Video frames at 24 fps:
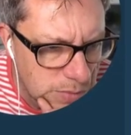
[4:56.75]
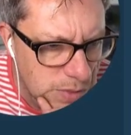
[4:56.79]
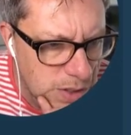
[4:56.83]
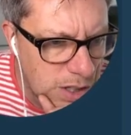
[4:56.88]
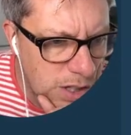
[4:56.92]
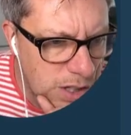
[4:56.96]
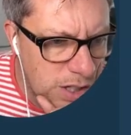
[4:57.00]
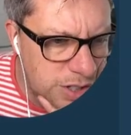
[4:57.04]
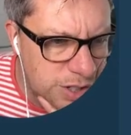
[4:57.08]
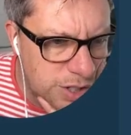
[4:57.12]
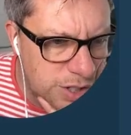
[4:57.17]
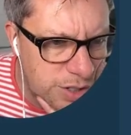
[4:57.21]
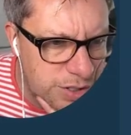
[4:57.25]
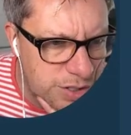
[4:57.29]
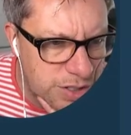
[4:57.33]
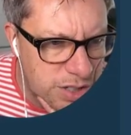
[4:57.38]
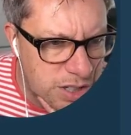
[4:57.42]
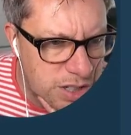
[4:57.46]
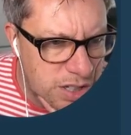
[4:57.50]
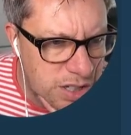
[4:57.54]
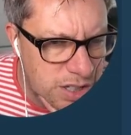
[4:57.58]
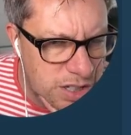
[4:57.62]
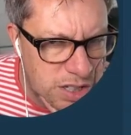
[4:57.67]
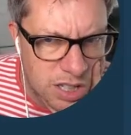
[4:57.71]

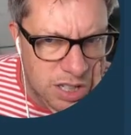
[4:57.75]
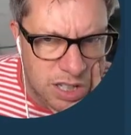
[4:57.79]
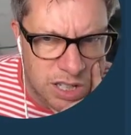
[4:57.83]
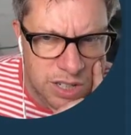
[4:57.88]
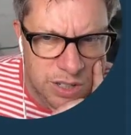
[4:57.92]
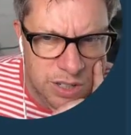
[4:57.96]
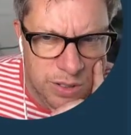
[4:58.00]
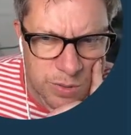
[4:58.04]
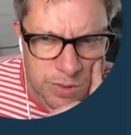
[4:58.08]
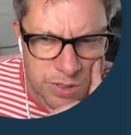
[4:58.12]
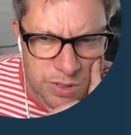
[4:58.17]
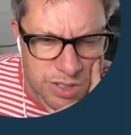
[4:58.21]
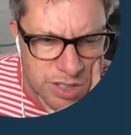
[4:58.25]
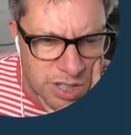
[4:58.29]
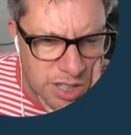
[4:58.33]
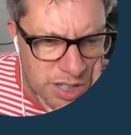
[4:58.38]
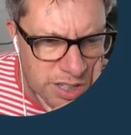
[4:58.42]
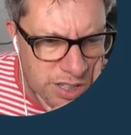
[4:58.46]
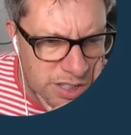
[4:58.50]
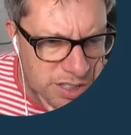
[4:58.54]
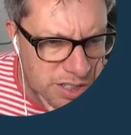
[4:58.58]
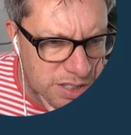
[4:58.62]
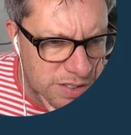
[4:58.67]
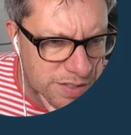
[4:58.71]
Choosing an
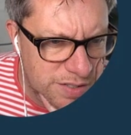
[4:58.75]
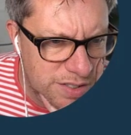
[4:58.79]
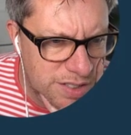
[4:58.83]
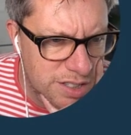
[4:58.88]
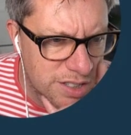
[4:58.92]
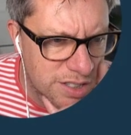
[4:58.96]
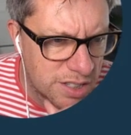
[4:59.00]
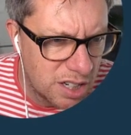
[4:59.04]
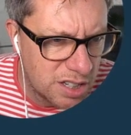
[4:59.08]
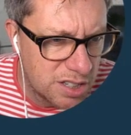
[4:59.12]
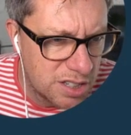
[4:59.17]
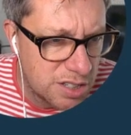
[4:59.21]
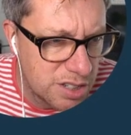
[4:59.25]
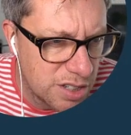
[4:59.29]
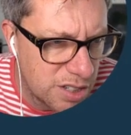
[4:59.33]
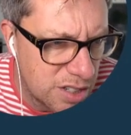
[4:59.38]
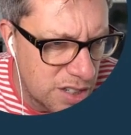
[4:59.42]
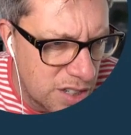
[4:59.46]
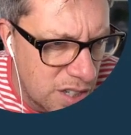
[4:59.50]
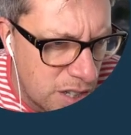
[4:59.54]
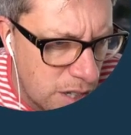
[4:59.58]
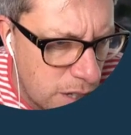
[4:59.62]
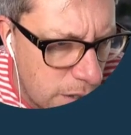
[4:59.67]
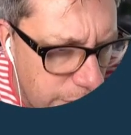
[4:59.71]
alternative suggestion
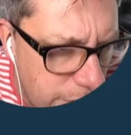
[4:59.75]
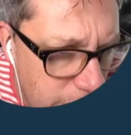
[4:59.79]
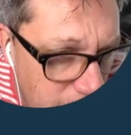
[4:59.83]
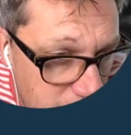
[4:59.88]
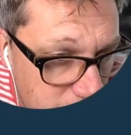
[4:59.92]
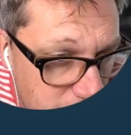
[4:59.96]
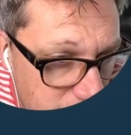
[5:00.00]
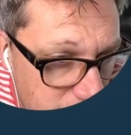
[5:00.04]
for any